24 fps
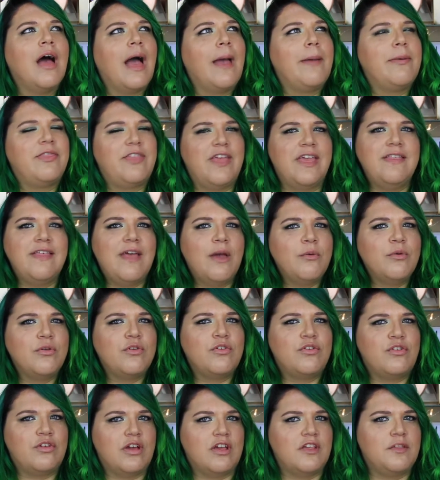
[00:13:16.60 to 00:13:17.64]
I think that
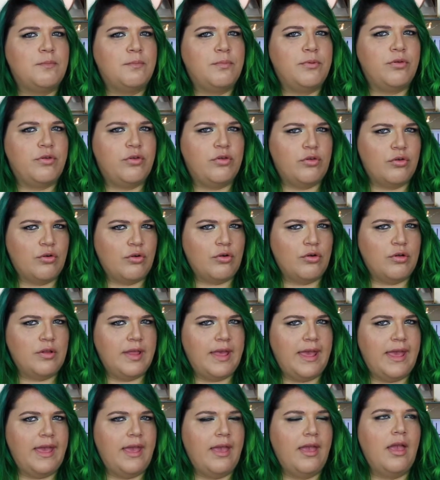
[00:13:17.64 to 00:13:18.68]
was just
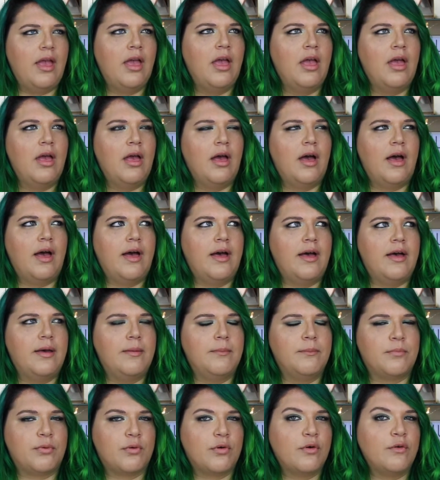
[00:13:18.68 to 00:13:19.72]
purely
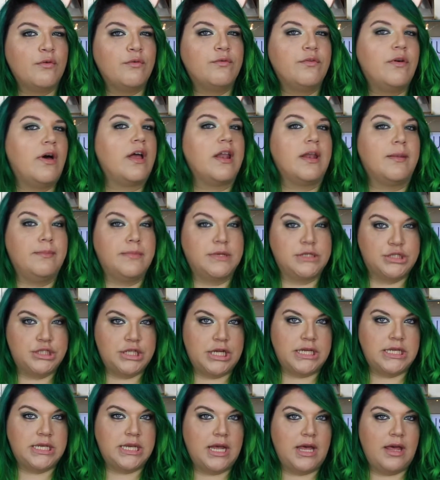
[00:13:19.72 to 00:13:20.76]
Pravana
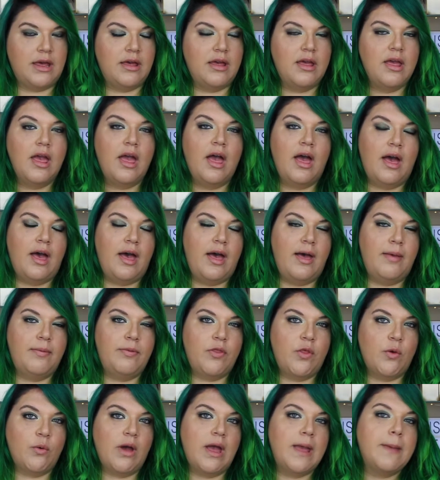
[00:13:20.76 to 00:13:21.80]
magenta.
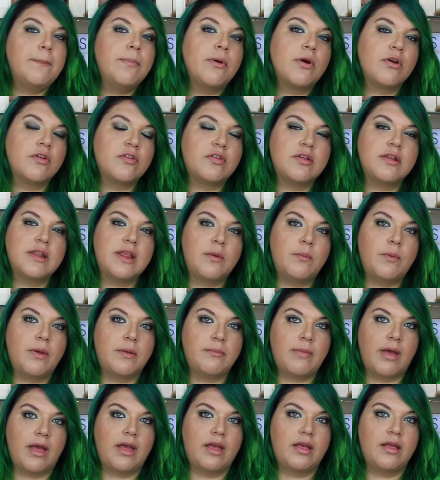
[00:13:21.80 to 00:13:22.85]
Though I personally,
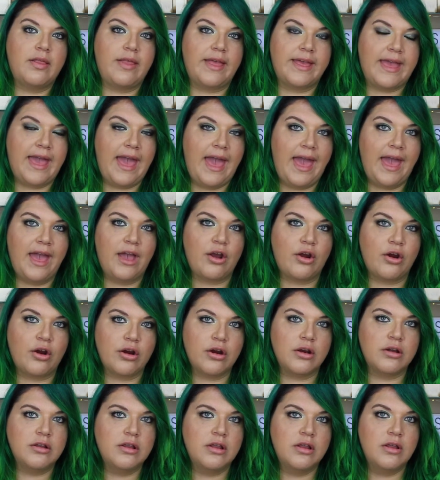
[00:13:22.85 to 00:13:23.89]
when my like
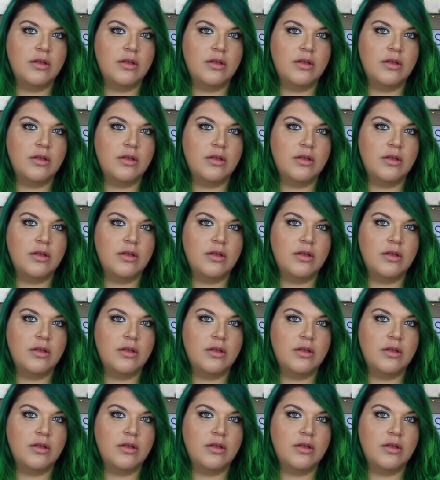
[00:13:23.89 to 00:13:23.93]
hair,